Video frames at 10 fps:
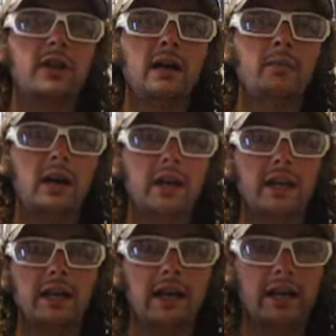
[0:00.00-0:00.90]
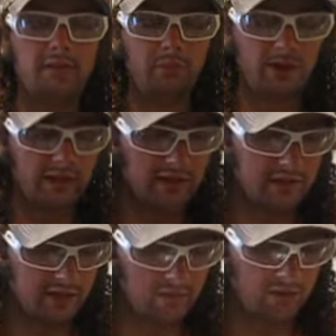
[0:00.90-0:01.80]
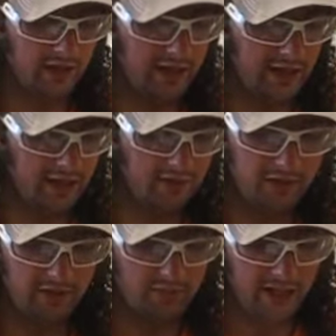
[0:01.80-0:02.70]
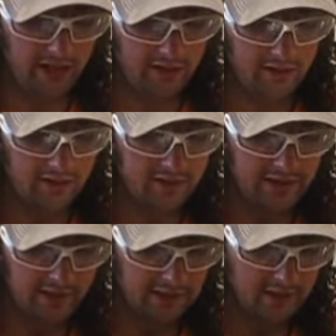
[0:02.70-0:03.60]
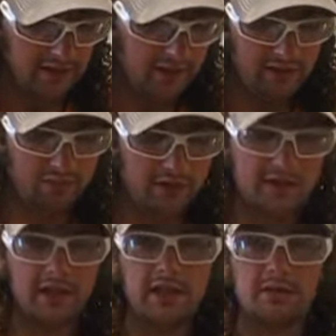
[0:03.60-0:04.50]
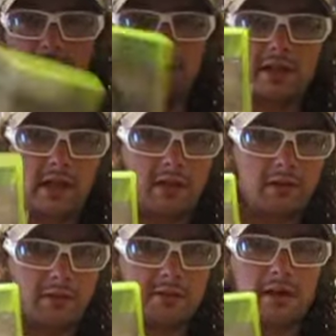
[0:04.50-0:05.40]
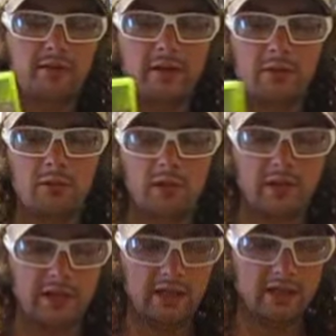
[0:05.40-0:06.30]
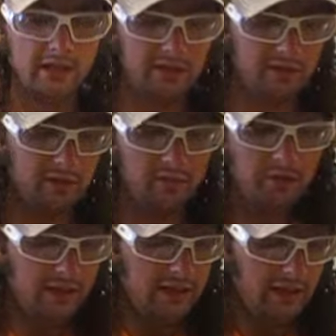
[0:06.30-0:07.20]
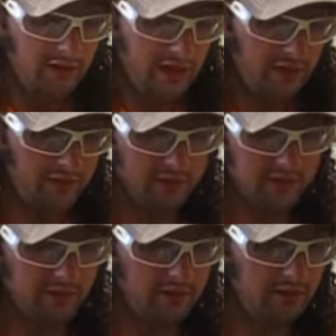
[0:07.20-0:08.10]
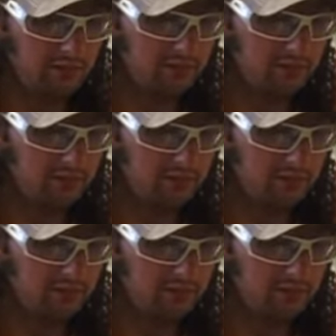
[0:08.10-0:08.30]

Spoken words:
buying it. I have played this already. I know how bad it is, which sucks because Daryl is my favorite Walking Dead character. But now I have it, so